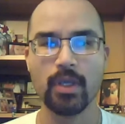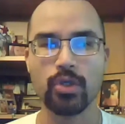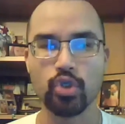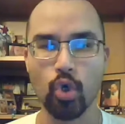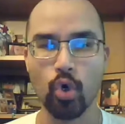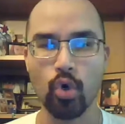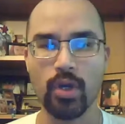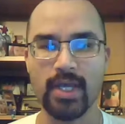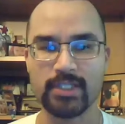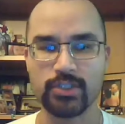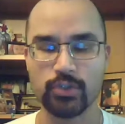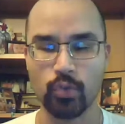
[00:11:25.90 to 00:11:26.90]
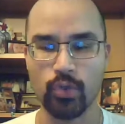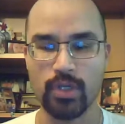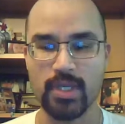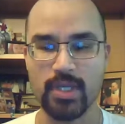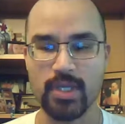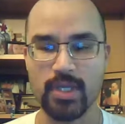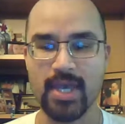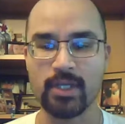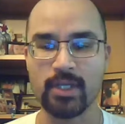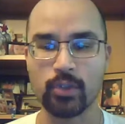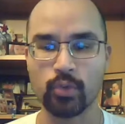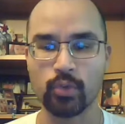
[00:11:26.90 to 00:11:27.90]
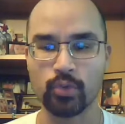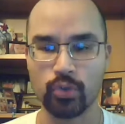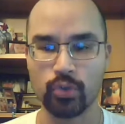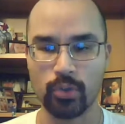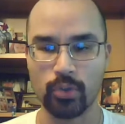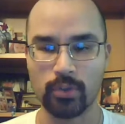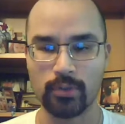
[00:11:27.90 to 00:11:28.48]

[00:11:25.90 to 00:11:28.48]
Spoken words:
yo estoy en control.